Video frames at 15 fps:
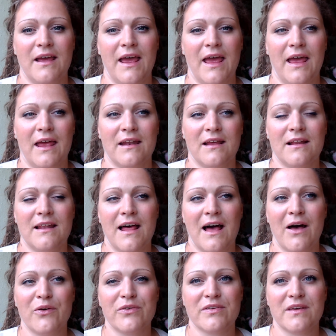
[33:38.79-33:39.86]
and
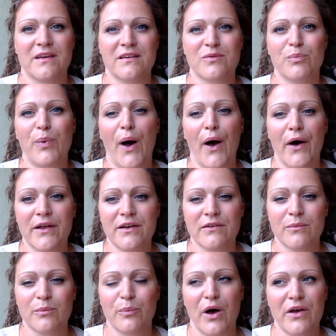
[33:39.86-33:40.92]
allows these
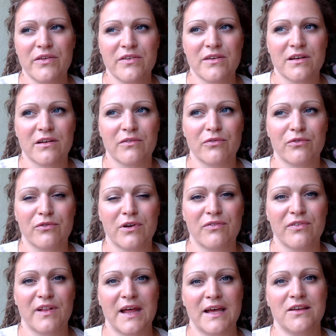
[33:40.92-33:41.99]
positive
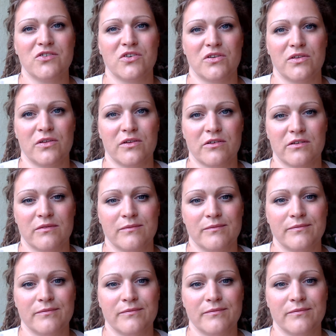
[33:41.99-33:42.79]
reflections